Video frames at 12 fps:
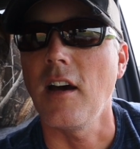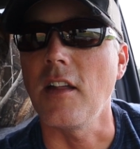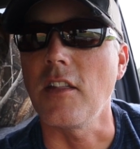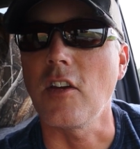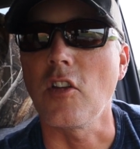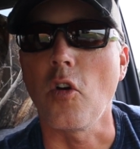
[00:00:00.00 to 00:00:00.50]

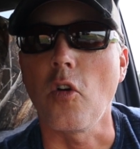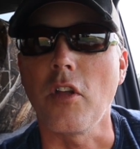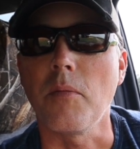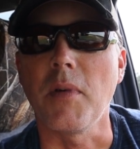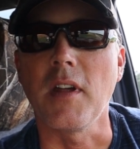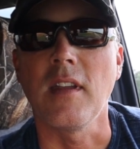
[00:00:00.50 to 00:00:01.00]
the
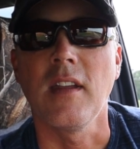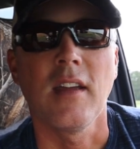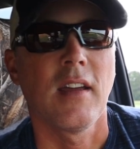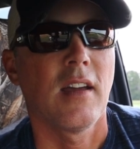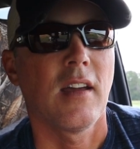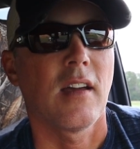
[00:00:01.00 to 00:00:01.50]
canola. But
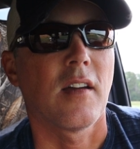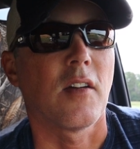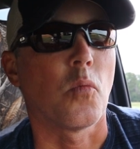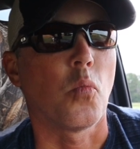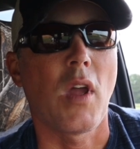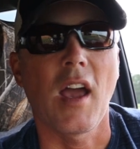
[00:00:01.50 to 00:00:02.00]

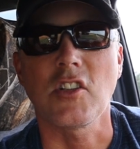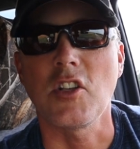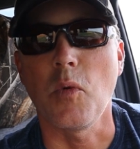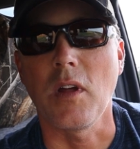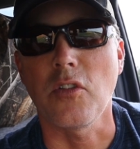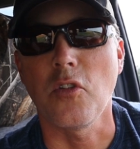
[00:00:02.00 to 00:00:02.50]
we
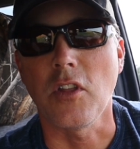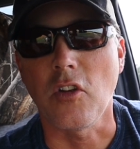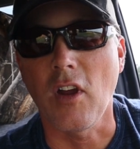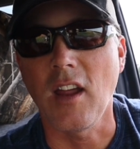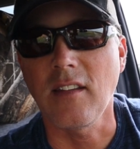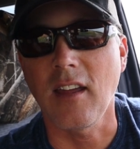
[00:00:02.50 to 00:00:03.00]
actually went through the
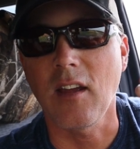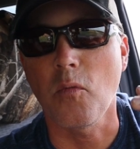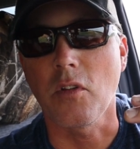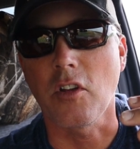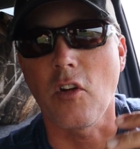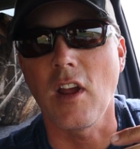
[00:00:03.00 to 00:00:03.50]
grain tank
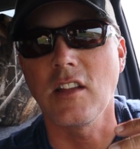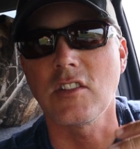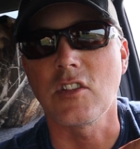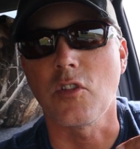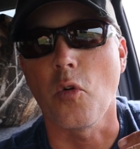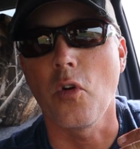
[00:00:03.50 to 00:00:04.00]
where the grain's
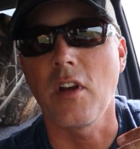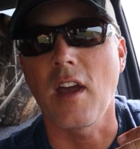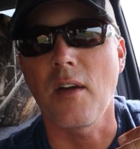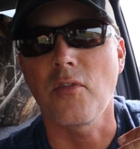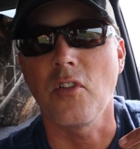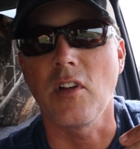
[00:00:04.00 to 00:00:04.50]
stored
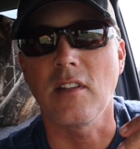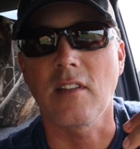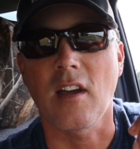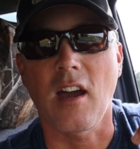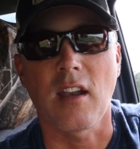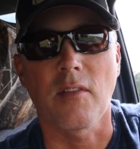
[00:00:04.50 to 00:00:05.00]
after
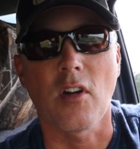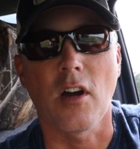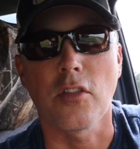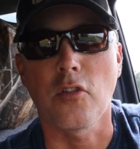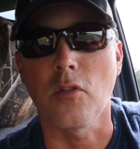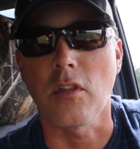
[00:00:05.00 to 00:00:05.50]
it's kind of
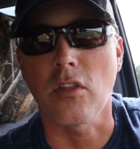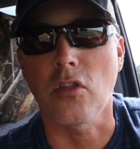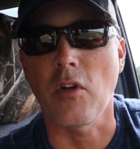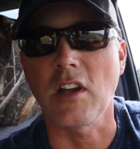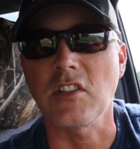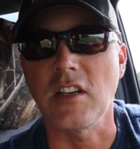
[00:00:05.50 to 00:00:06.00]
gone through the
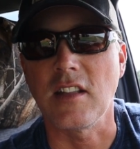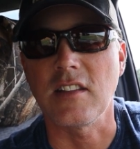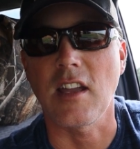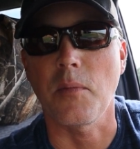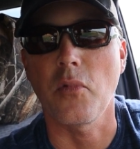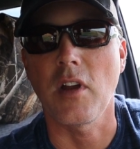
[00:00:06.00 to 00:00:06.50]
threshing
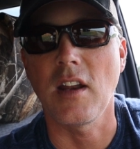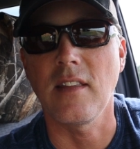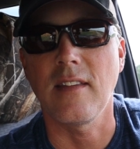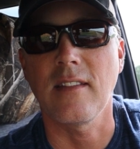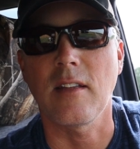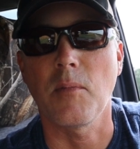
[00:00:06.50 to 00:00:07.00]
and
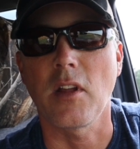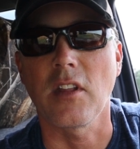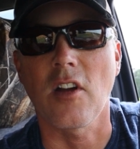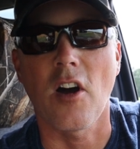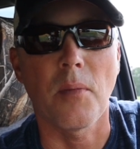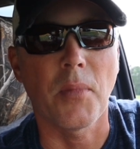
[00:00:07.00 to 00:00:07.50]
separating system on
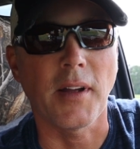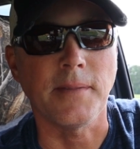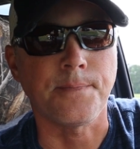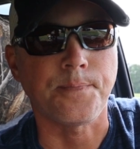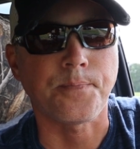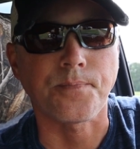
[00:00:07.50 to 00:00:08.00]
the combine.